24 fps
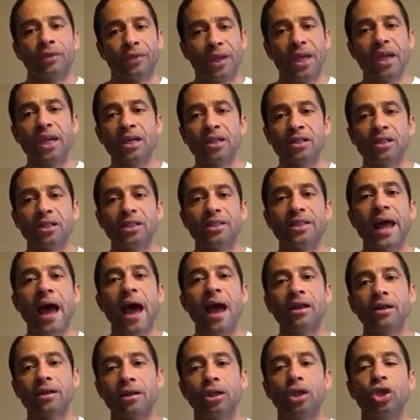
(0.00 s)
things
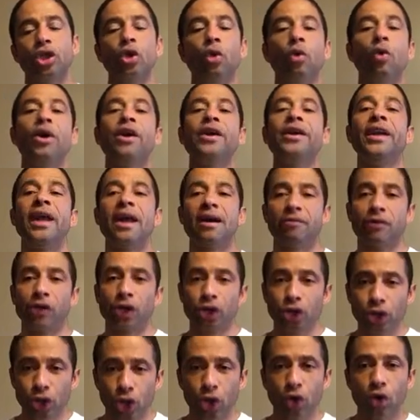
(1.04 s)
that you would never
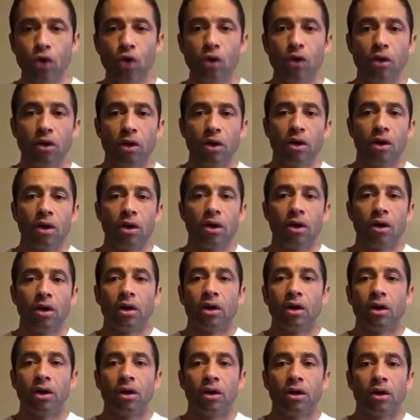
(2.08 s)
do
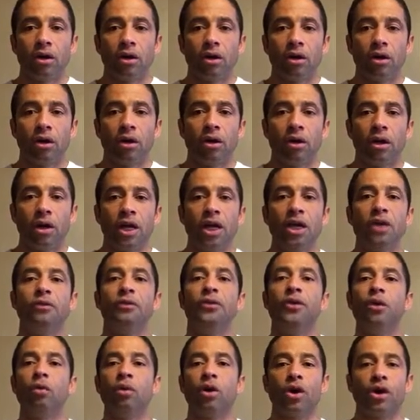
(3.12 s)

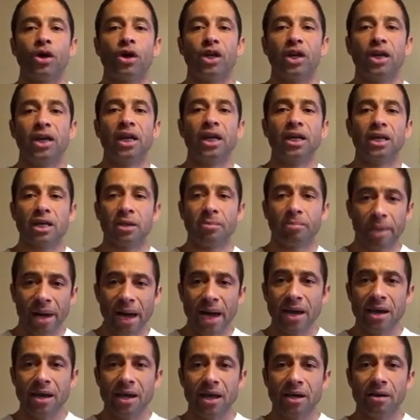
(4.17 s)
if you were
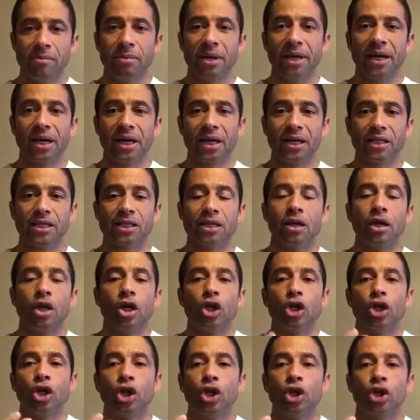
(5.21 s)
independent, because
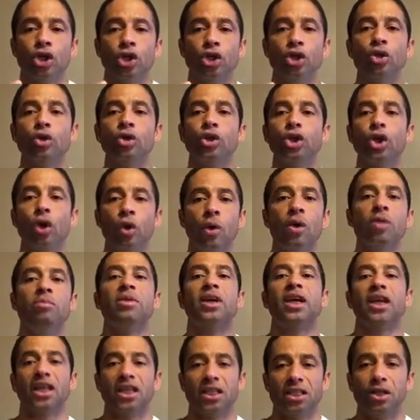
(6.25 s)
you do it
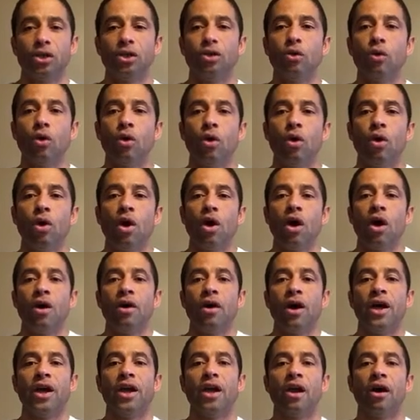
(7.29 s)
because you
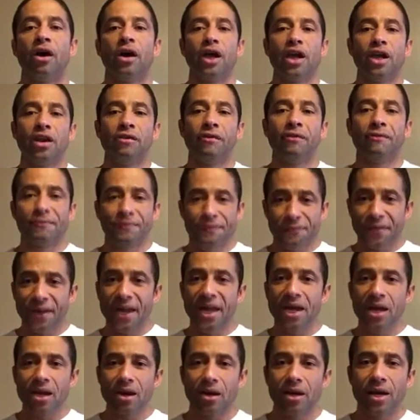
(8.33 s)
are in
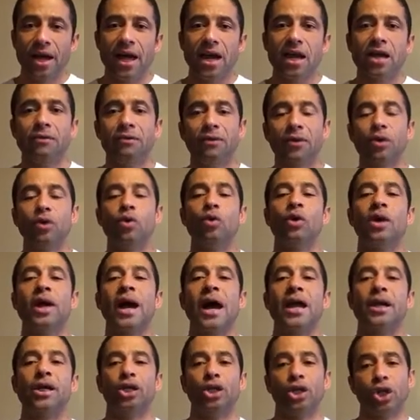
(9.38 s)
fear that if you do
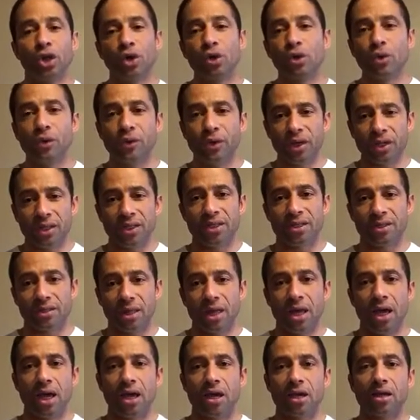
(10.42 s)
not do this
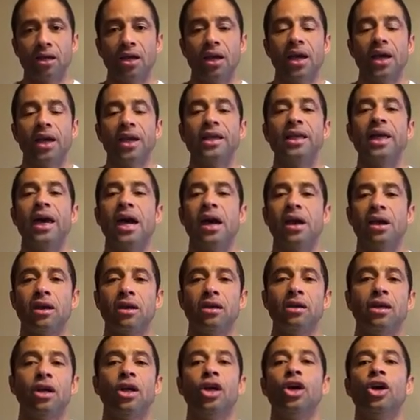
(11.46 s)
thing,
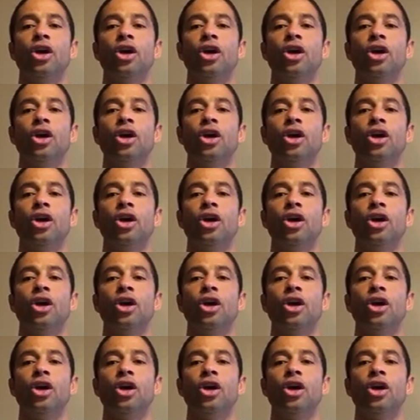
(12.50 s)
then